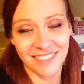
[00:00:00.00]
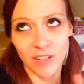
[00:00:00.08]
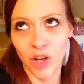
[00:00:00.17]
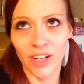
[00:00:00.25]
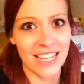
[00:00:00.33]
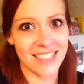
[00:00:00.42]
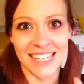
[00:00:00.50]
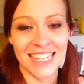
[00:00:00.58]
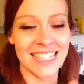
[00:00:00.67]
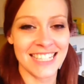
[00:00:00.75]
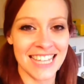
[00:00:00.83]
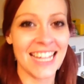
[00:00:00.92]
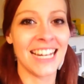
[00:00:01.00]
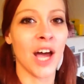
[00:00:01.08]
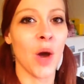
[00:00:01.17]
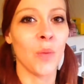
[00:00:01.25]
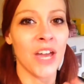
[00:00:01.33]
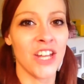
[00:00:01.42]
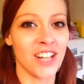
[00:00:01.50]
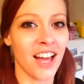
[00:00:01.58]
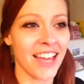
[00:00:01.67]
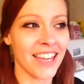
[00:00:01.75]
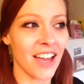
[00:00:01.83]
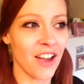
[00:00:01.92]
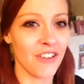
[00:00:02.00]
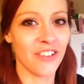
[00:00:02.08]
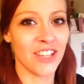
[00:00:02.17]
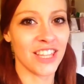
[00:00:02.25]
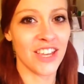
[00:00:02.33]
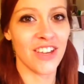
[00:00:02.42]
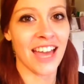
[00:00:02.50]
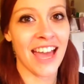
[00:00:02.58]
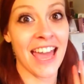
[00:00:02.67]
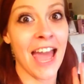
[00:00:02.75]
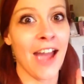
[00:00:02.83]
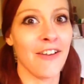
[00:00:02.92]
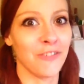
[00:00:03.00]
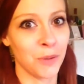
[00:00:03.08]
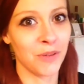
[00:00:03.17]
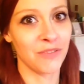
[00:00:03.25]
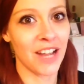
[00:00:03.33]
long-lasting concealer, which like over in the UK everyone